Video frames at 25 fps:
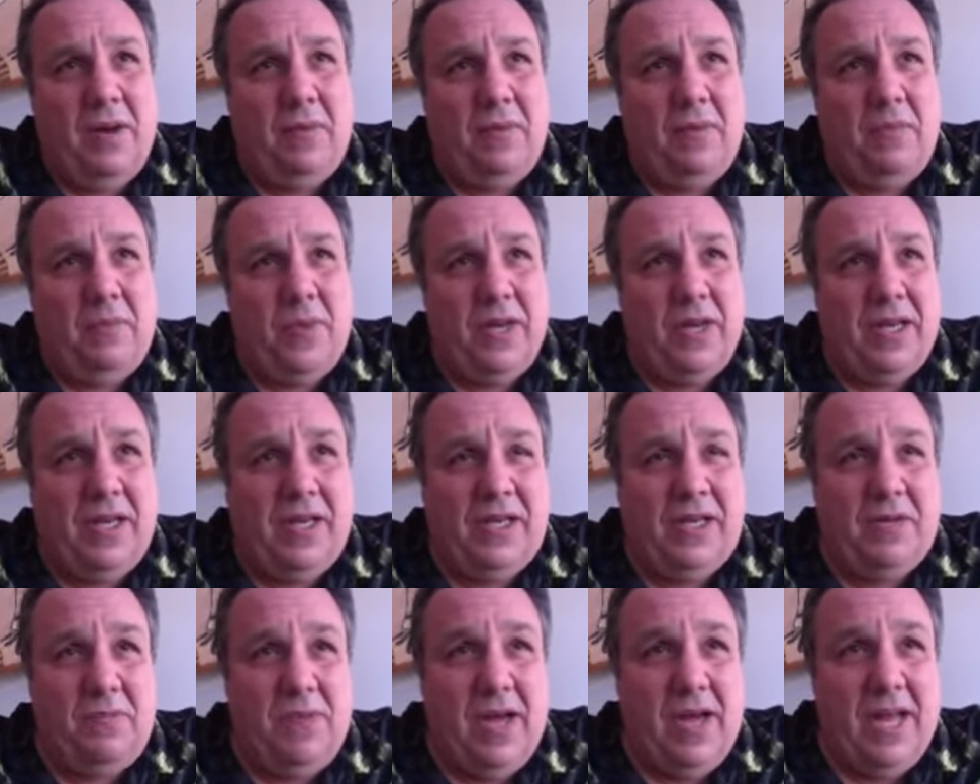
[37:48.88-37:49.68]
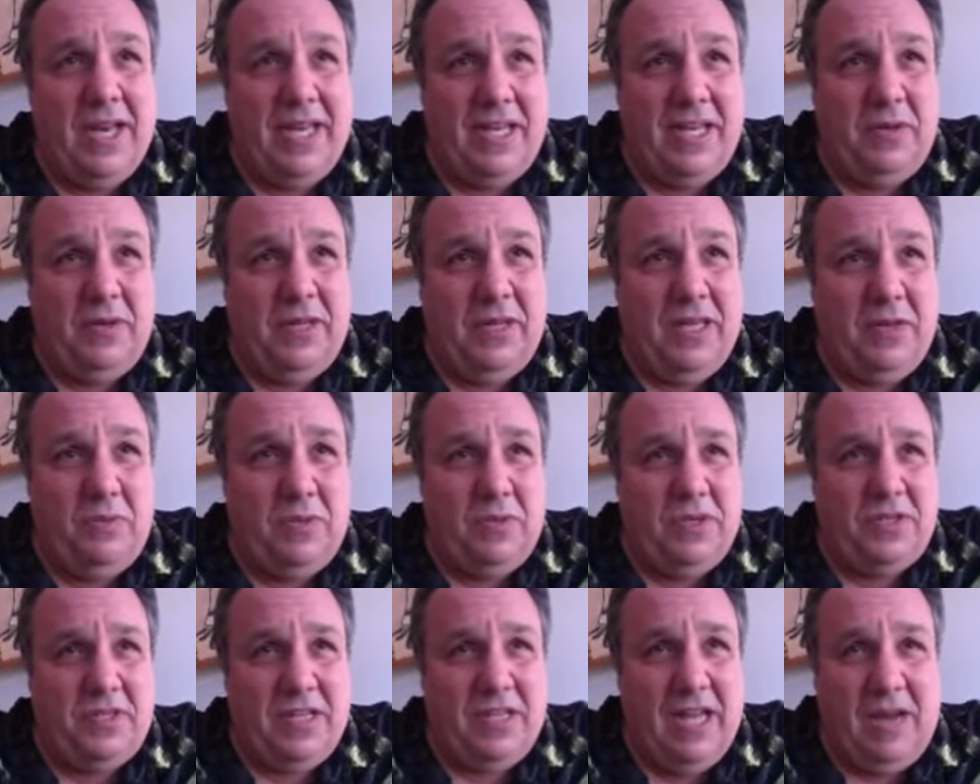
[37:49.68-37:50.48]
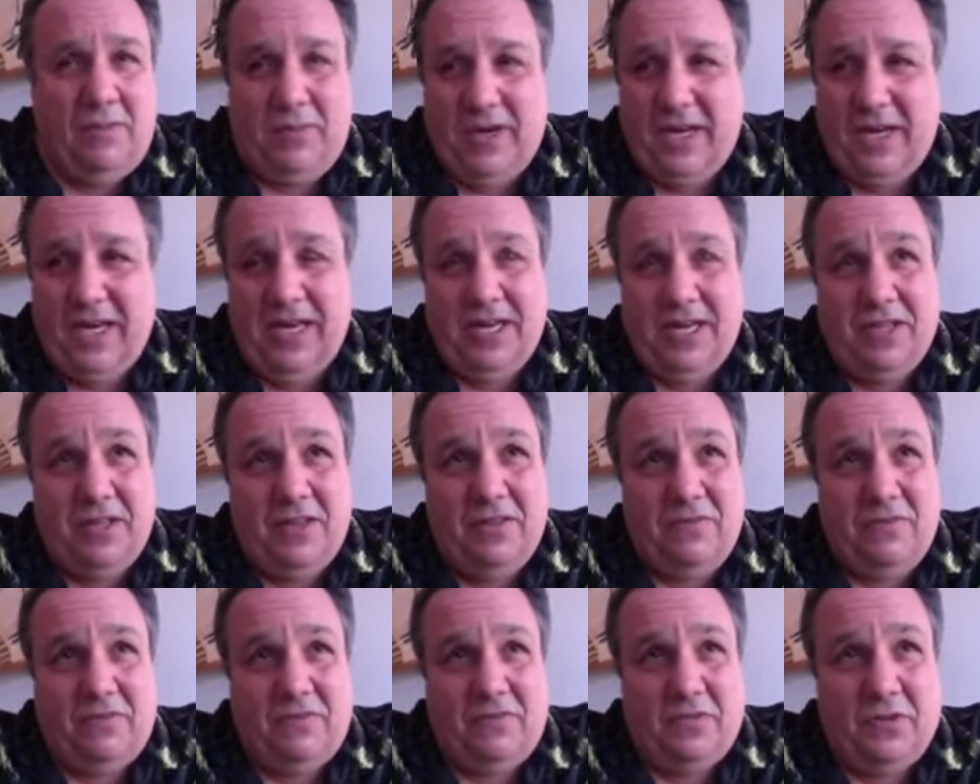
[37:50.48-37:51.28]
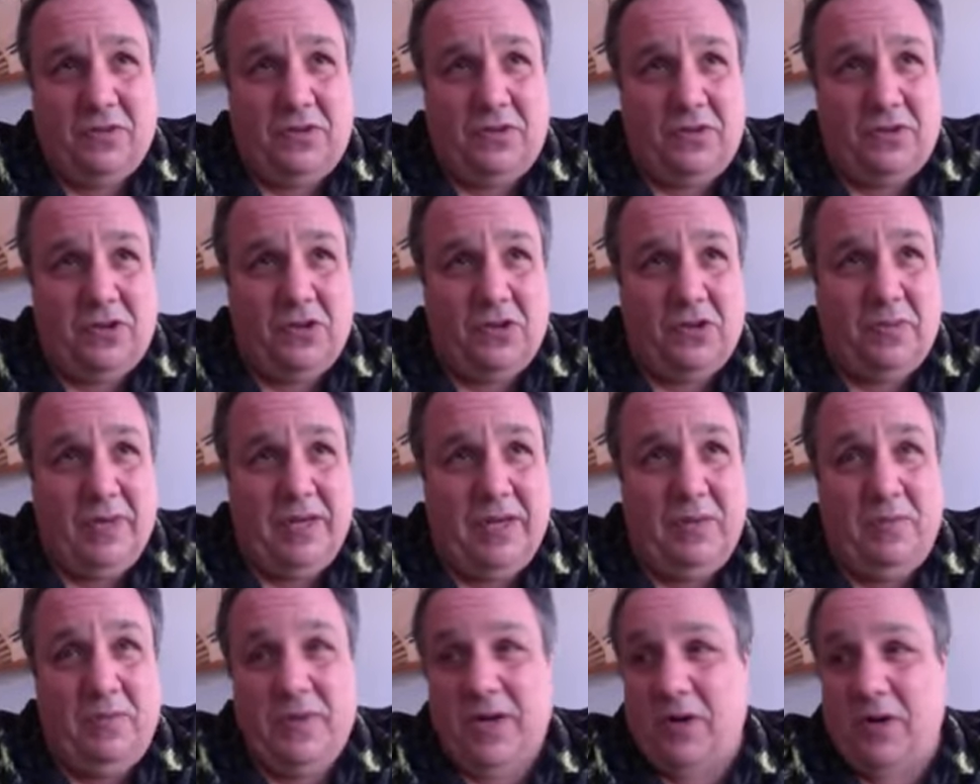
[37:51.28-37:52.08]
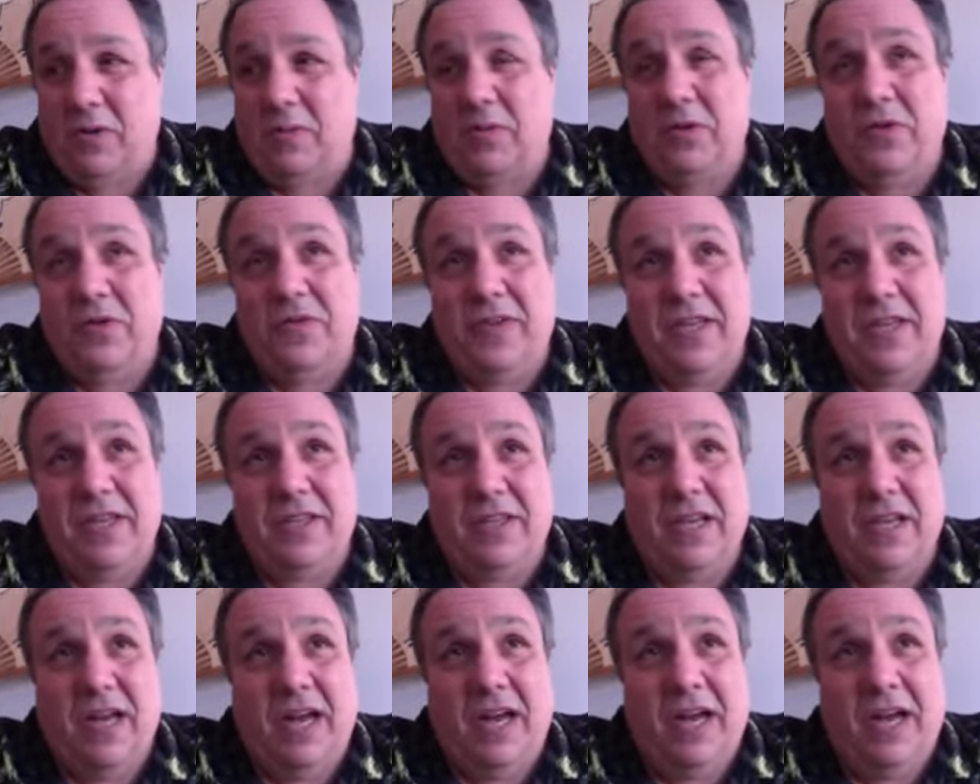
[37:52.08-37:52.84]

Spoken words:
But come on, he was nominated for so many better movies.